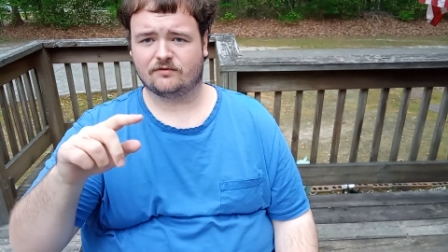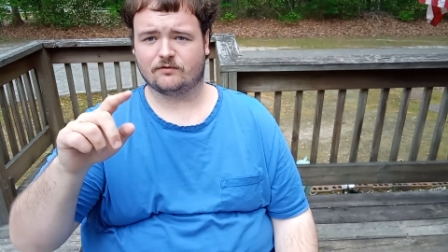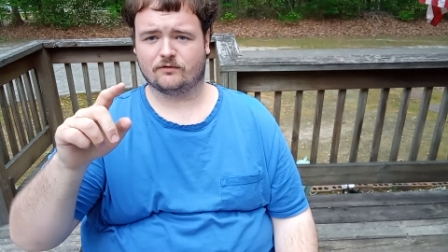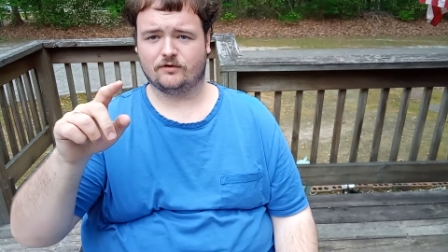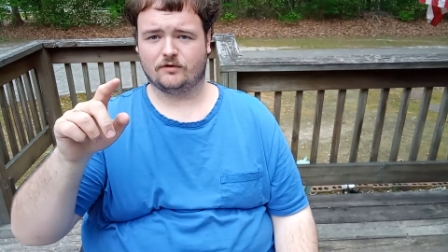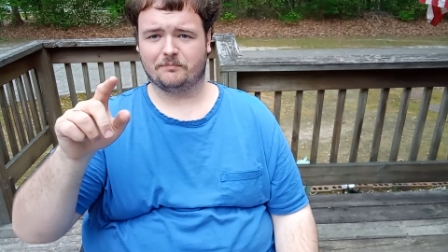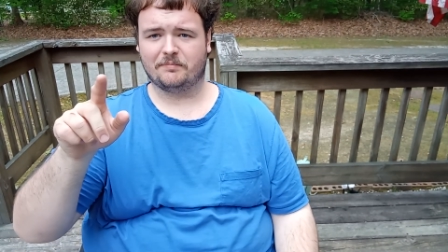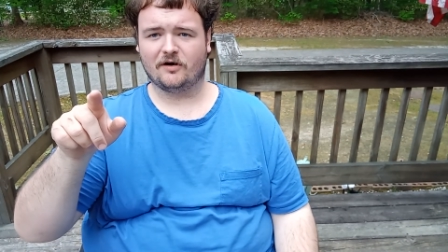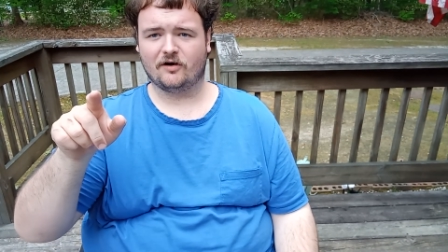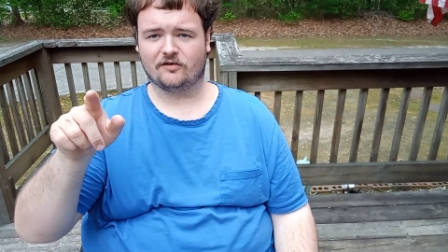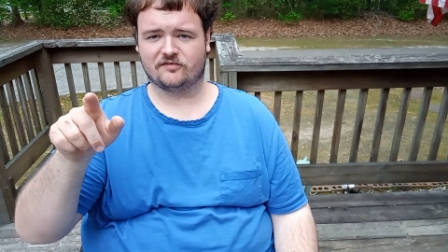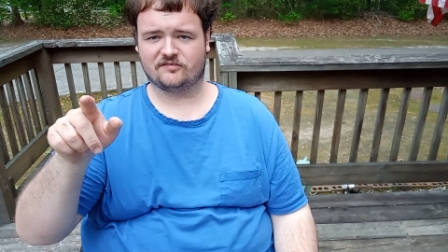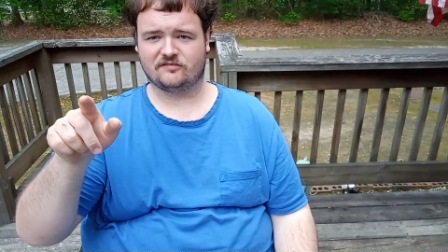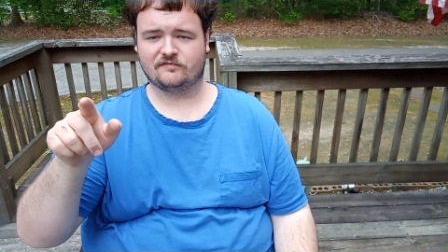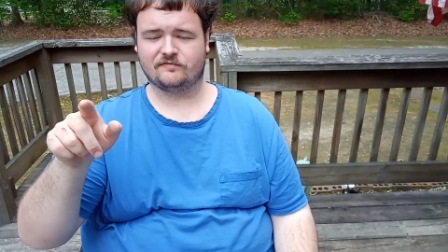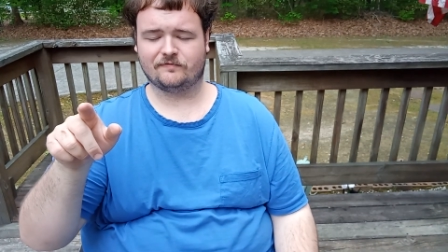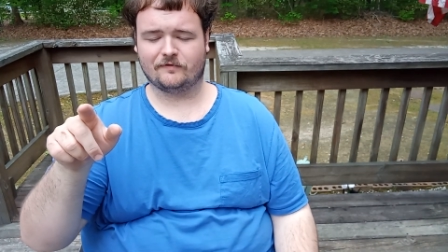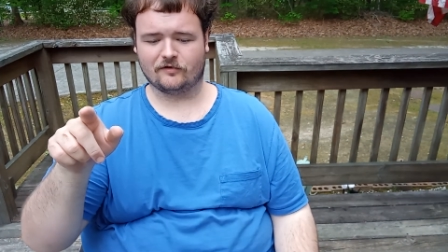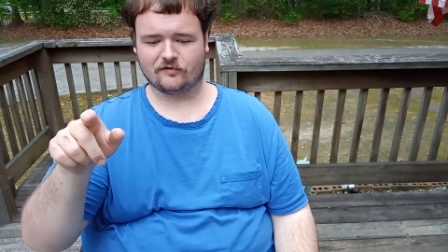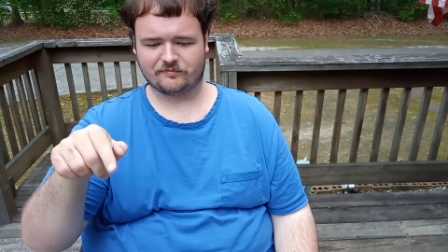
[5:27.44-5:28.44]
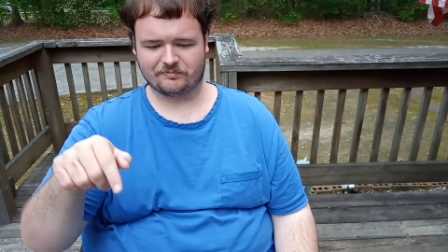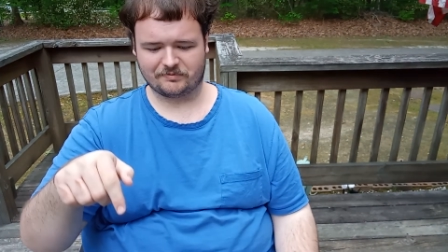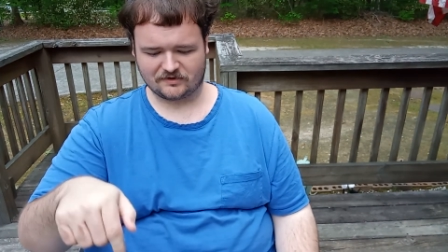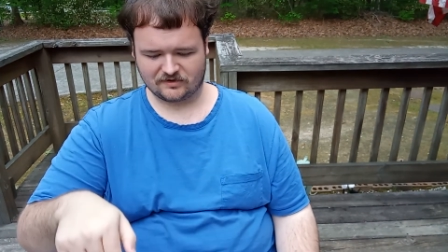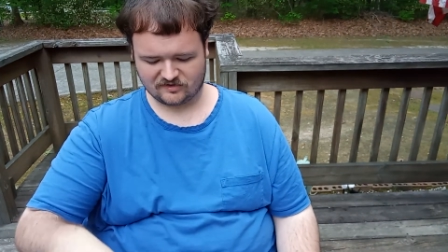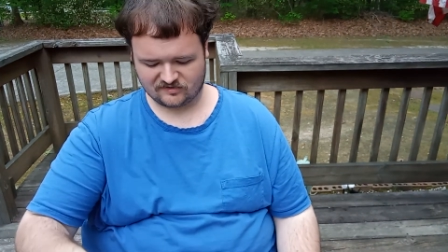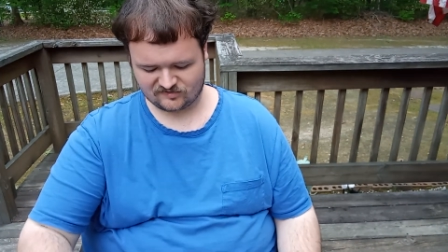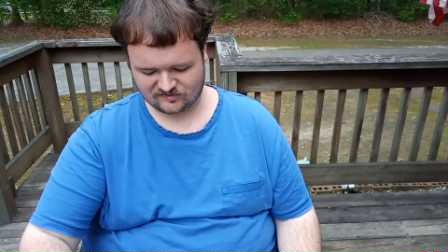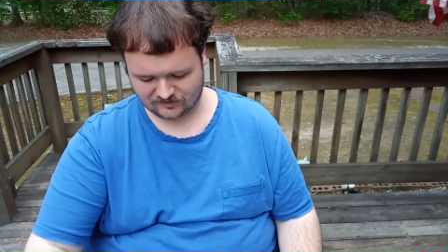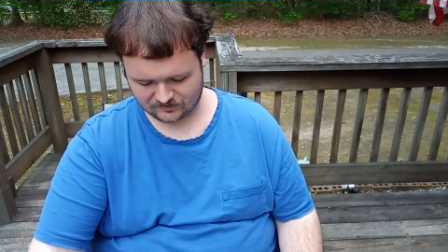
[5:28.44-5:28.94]
through your bosses first
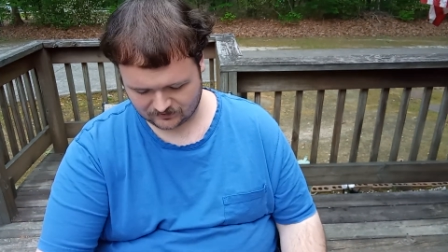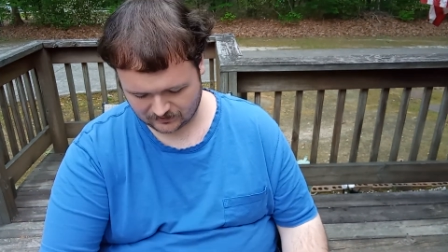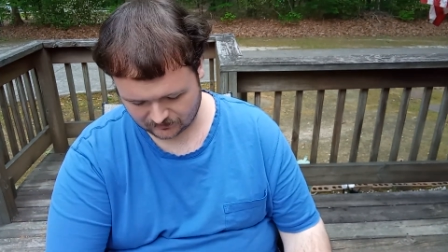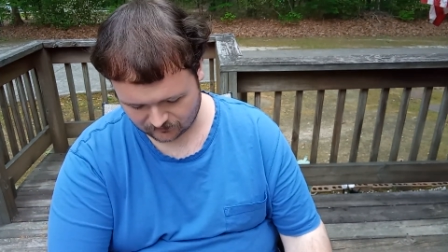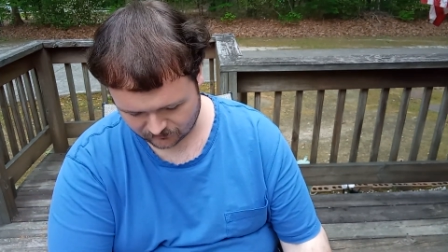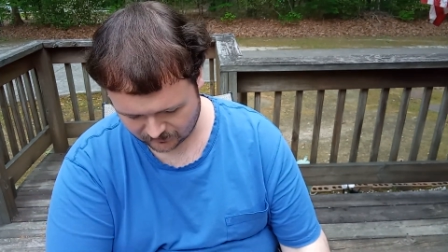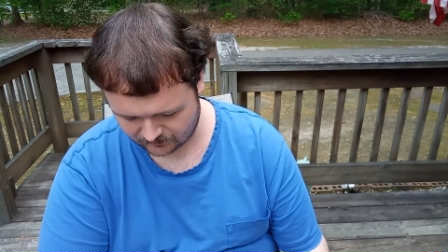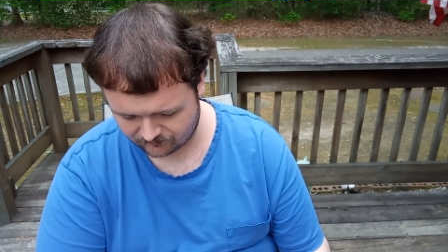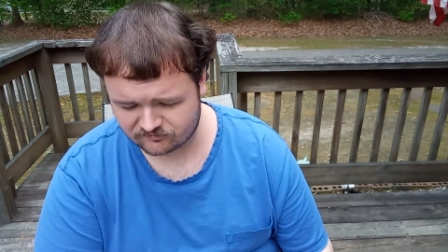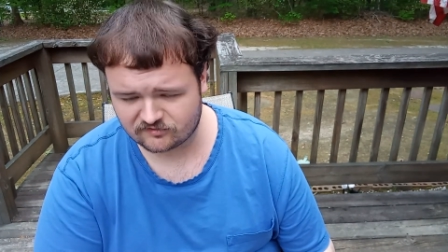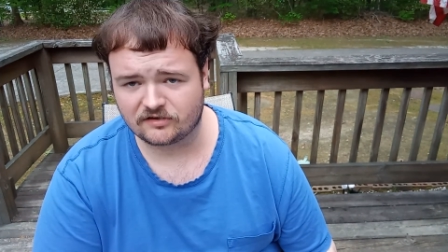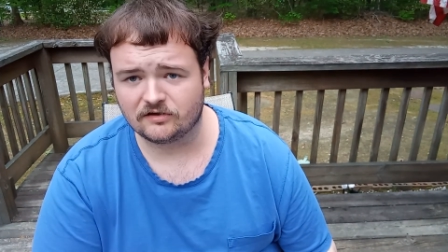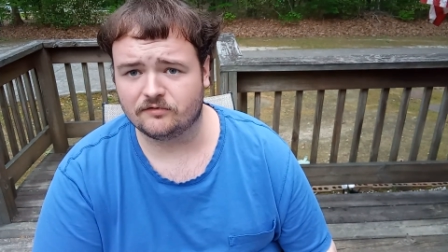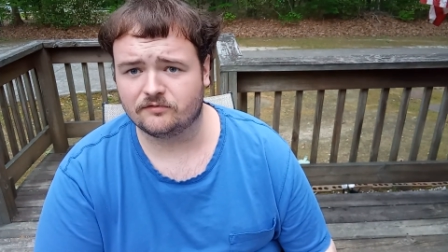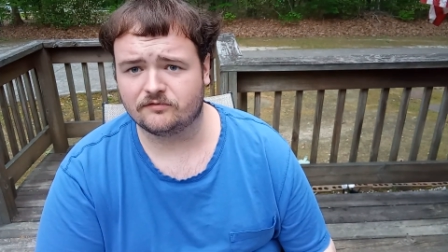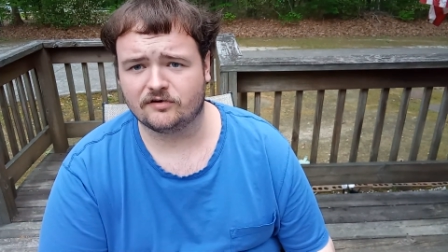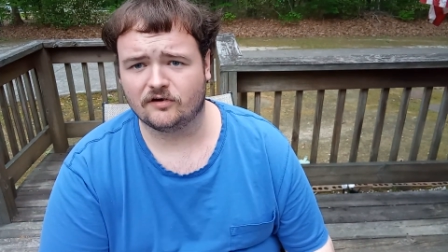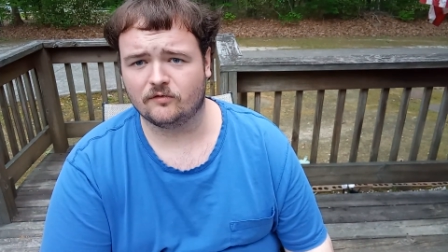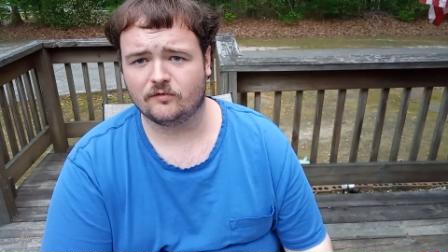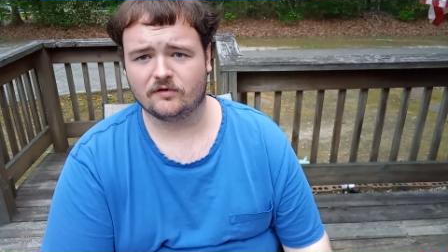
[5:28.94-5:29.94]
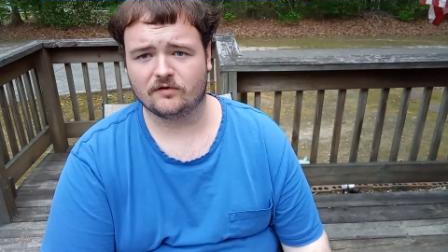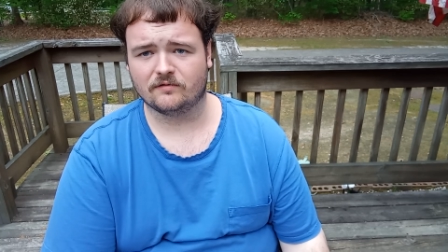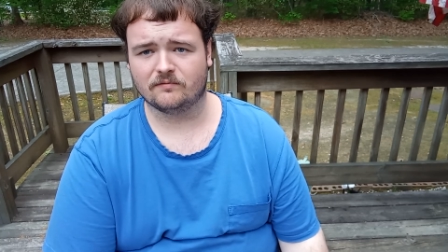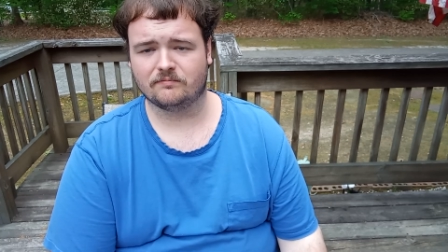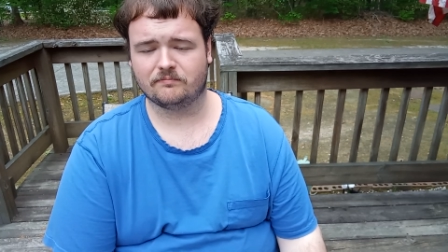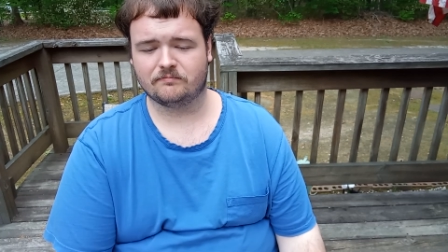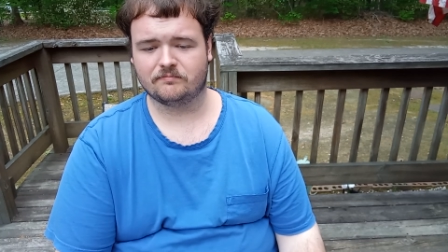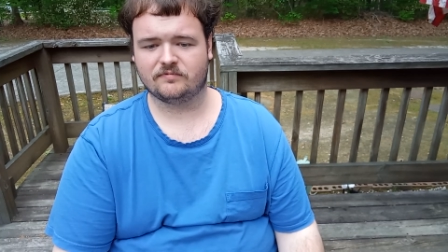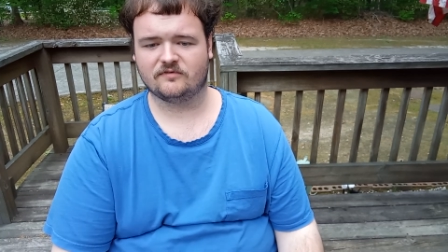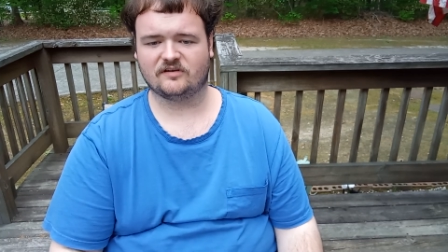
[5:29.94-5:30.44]
because uh, they don't have steel toe. They're
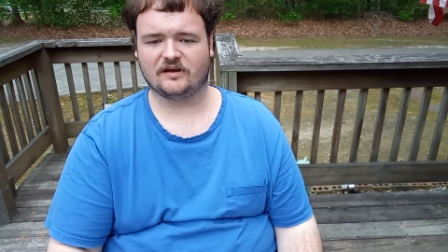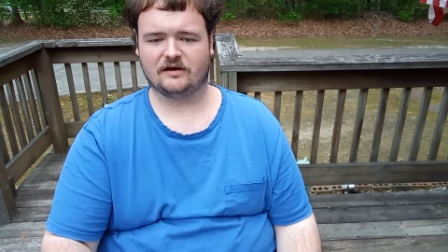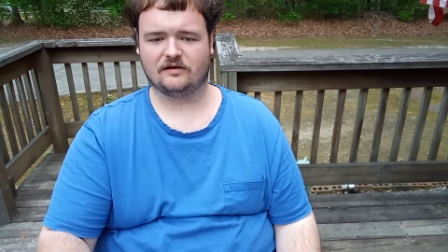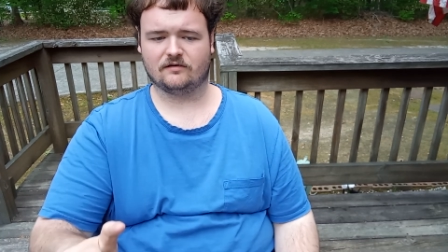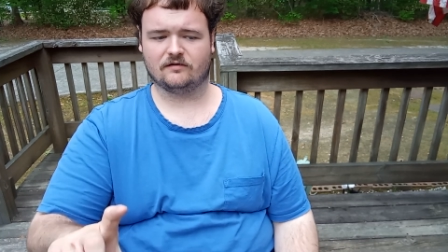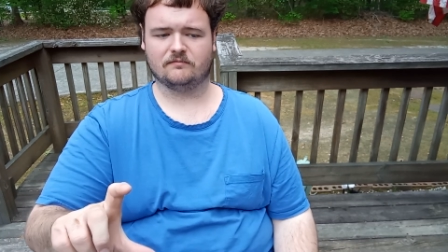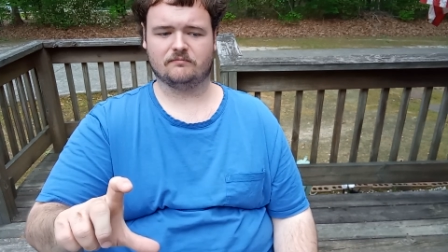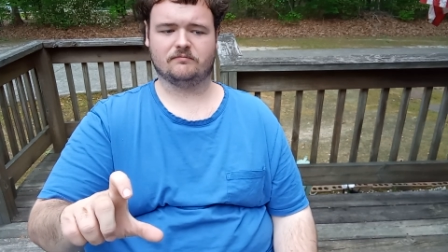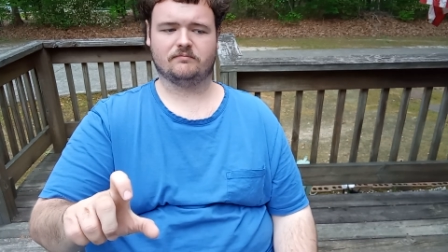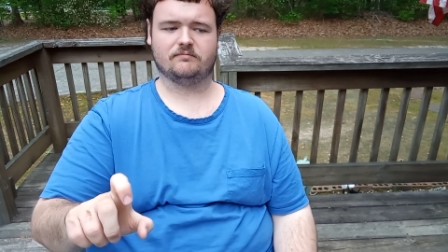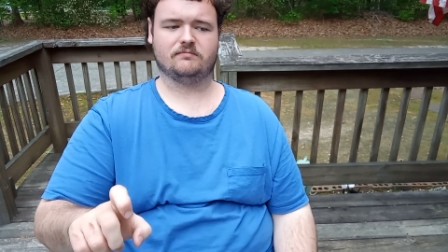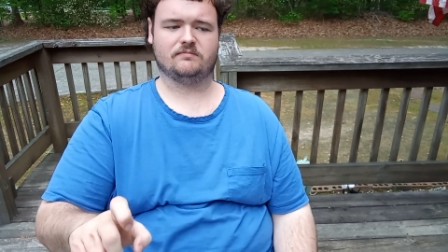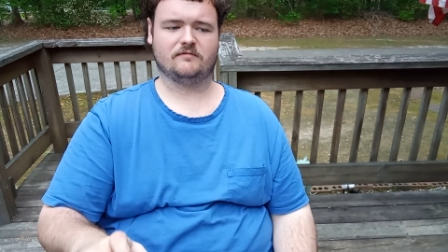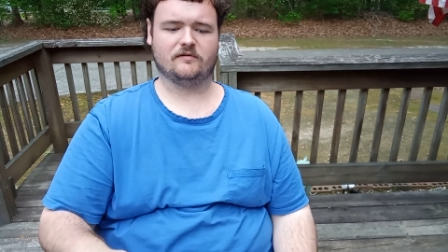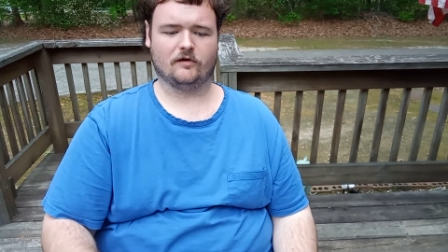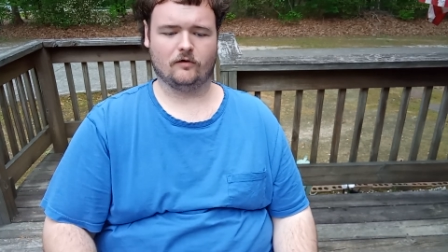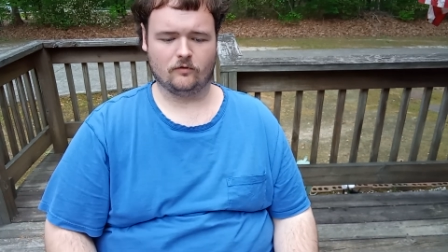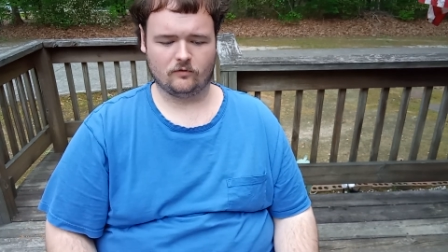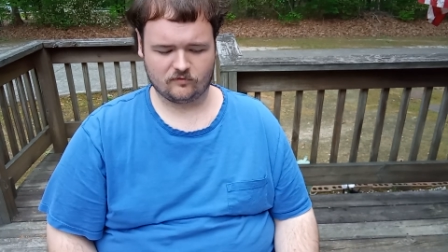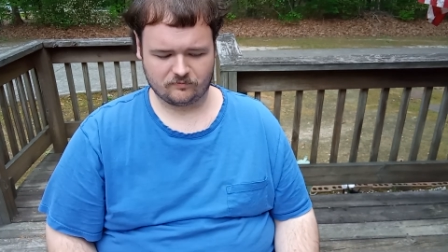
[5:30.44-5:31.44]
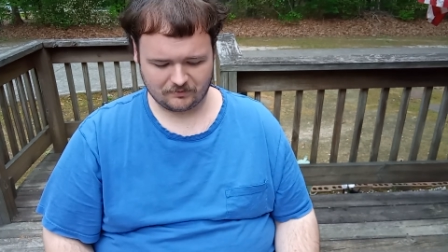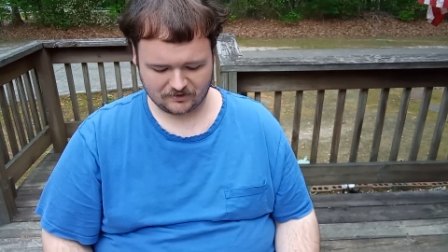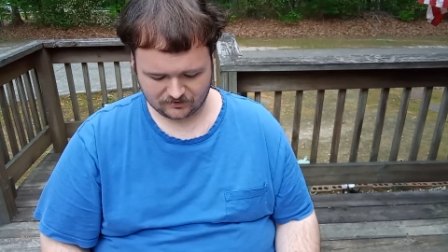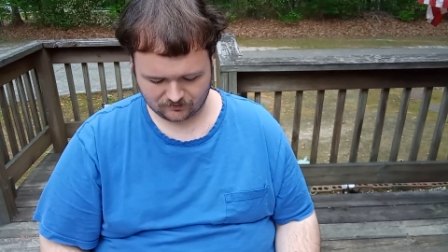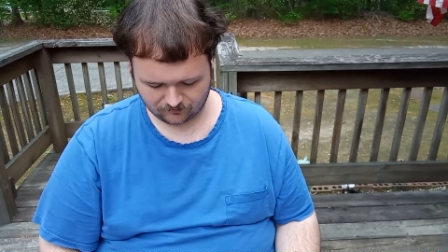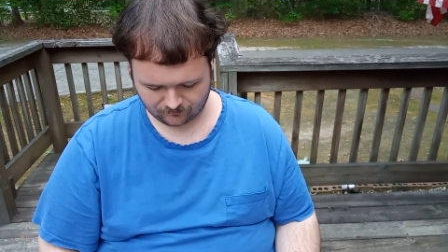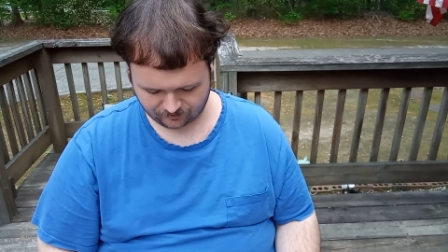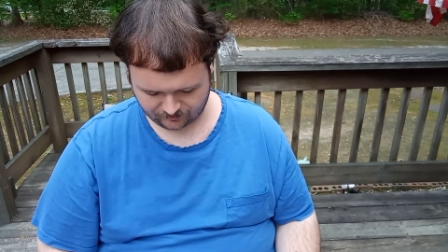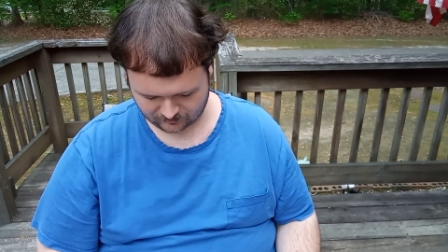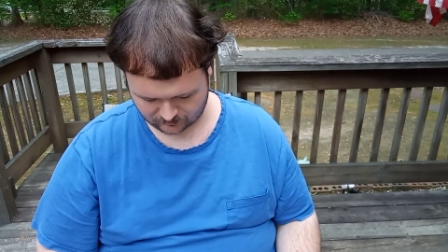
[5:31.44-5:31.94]
standard toes, but they're
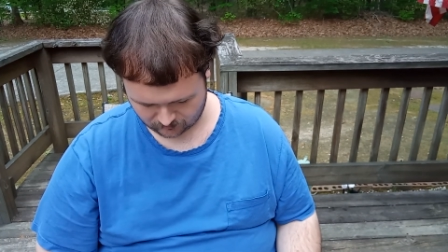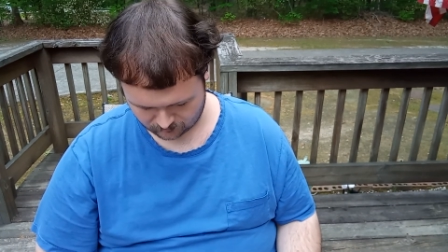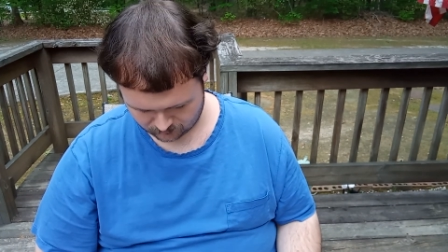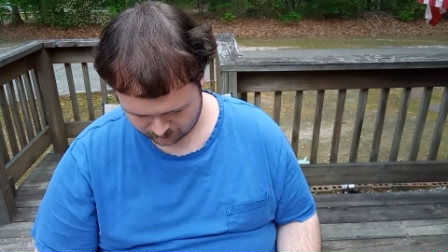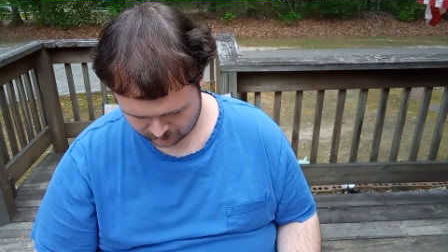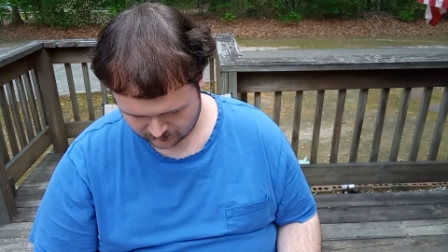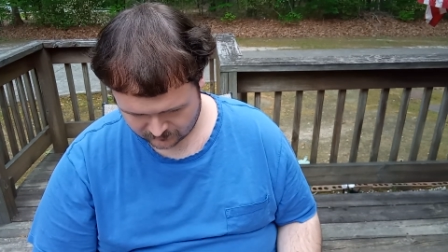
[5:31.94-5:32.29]
thicker.